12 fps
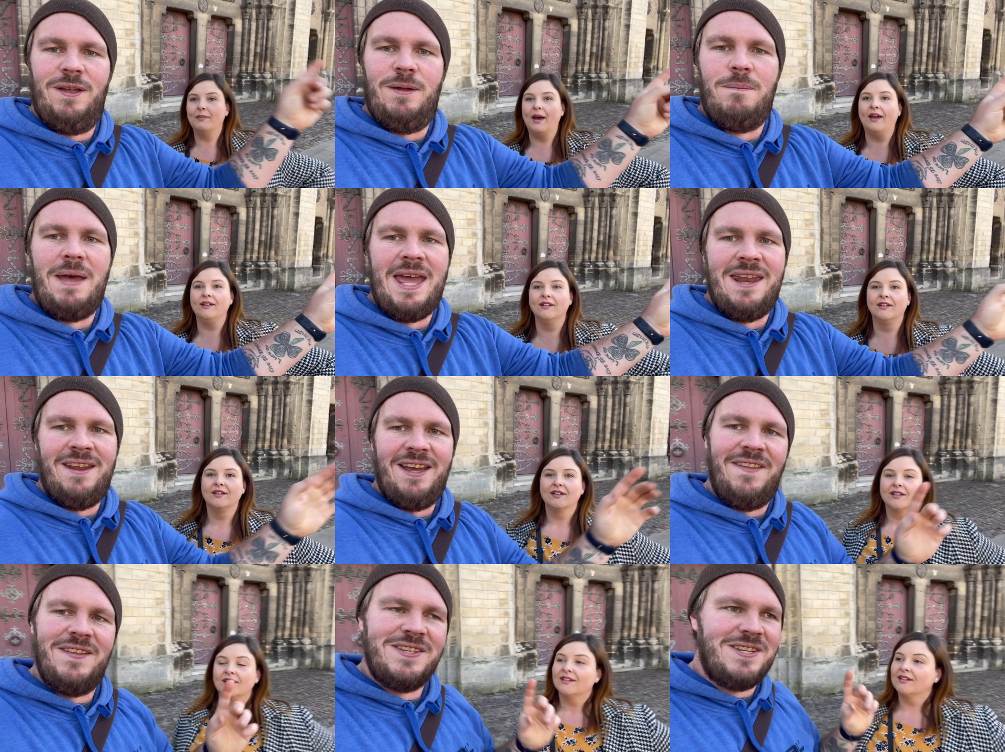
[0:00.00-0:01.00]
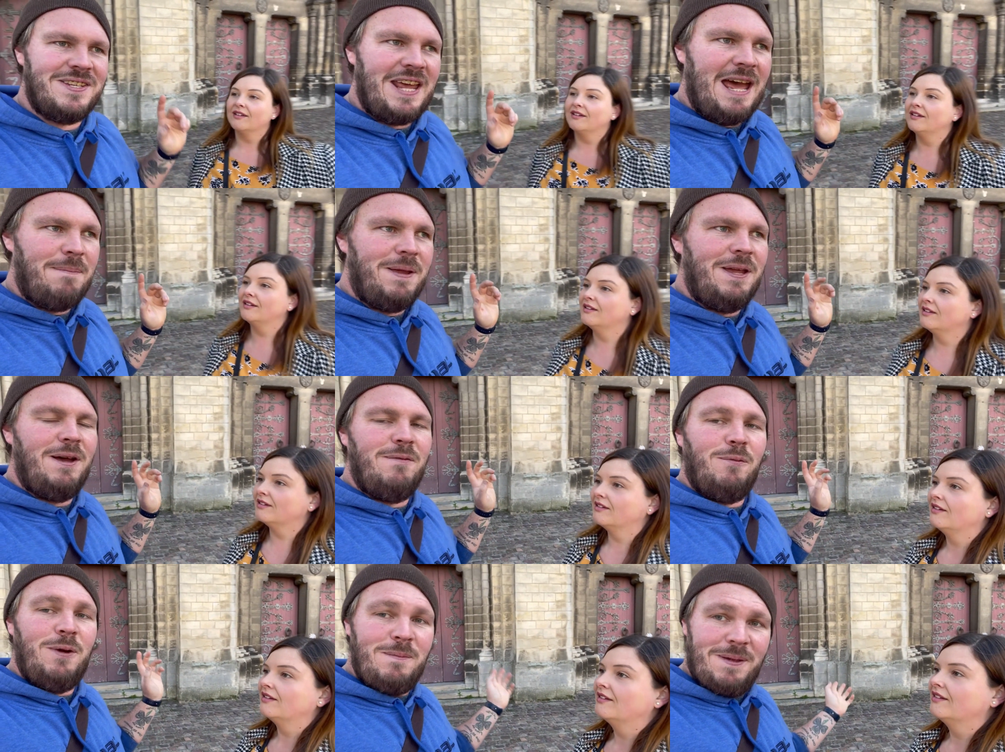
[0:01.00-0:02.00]
Speaker 1: men. men, and this is Abbey of
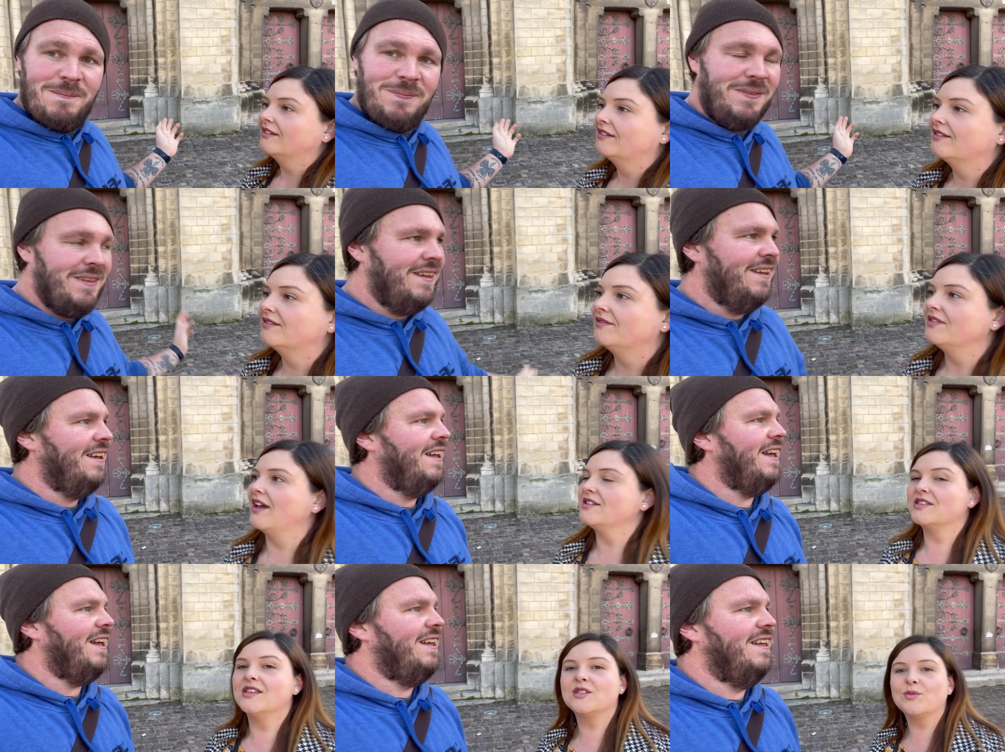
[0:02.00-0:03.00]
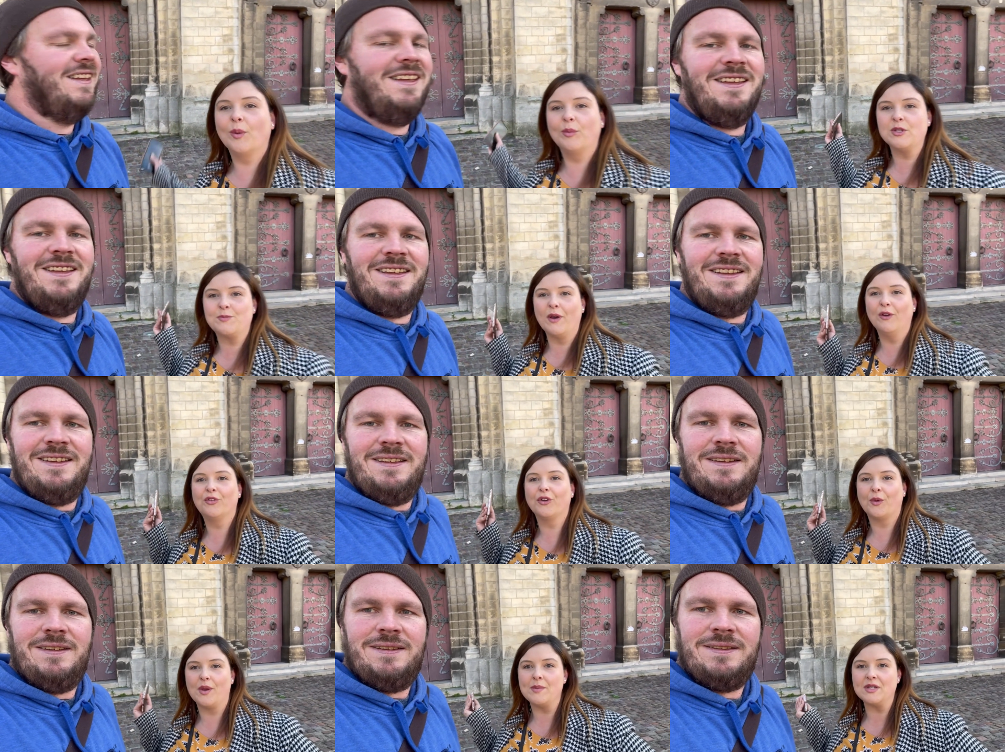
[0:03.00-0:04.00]
women.
Speaker 2: Yeah, so this one was built for
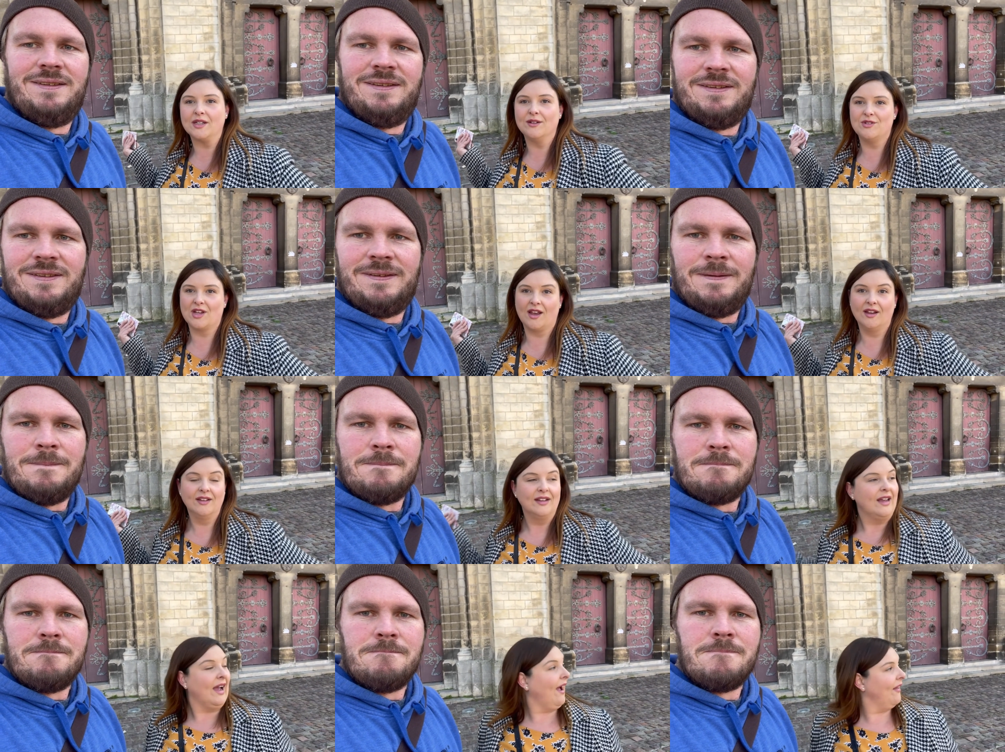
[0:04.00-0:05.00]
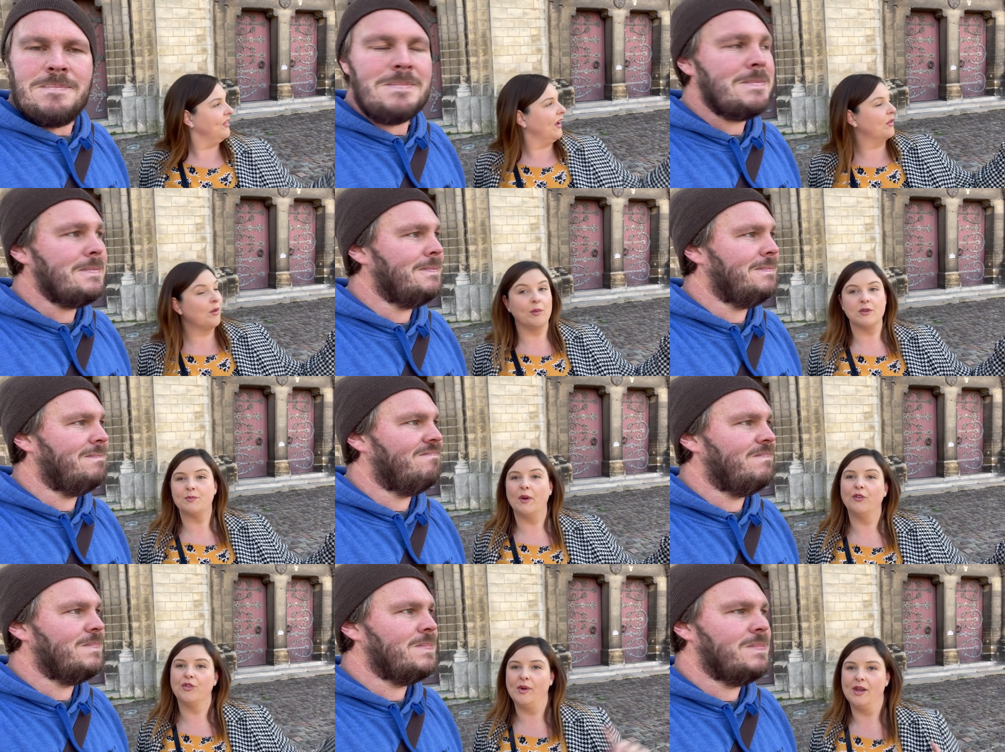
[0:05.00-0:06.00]
Queen Matilda, and the other one was
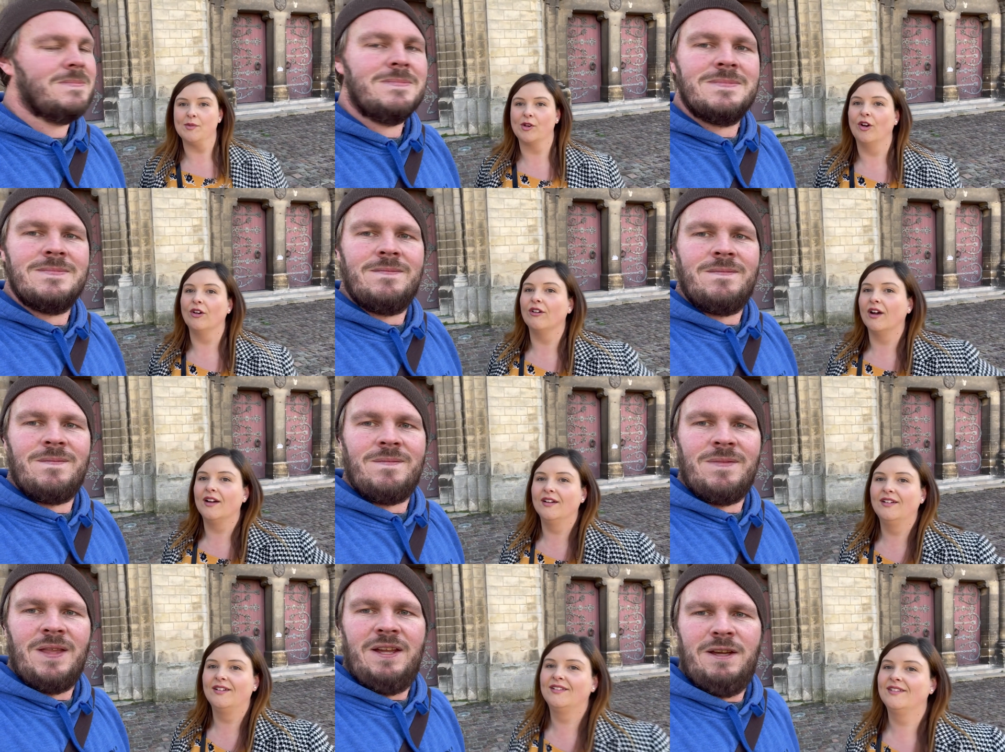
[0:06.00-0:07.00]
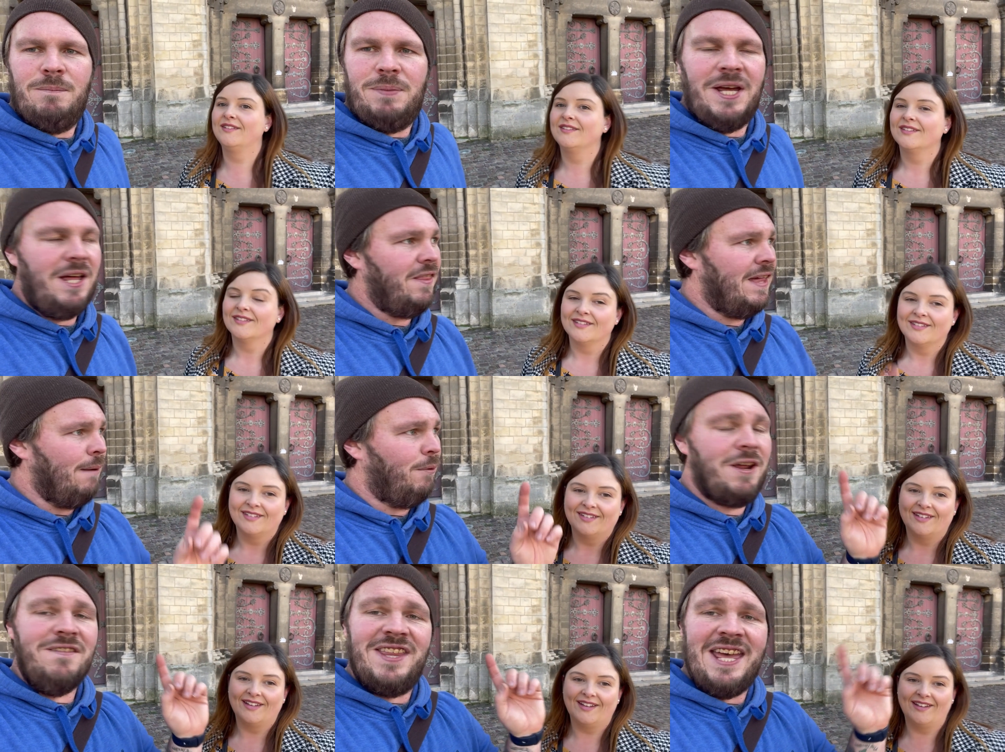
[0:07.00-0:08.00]
built for William the Conqueror.
Speaker 1: But that one
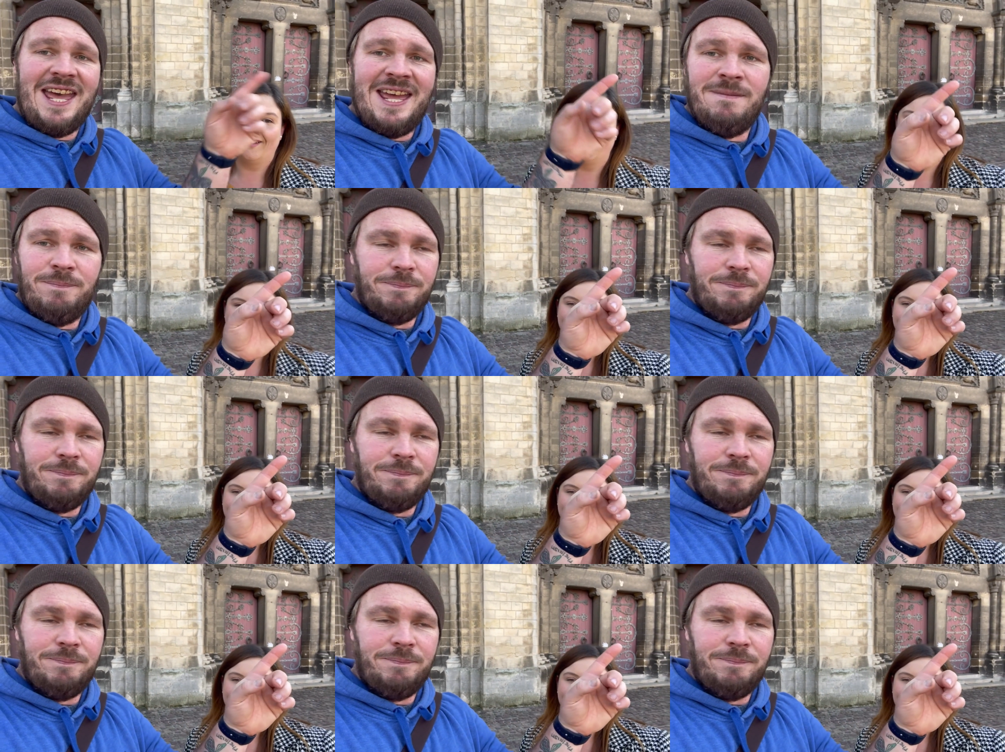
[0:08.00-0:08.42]
over there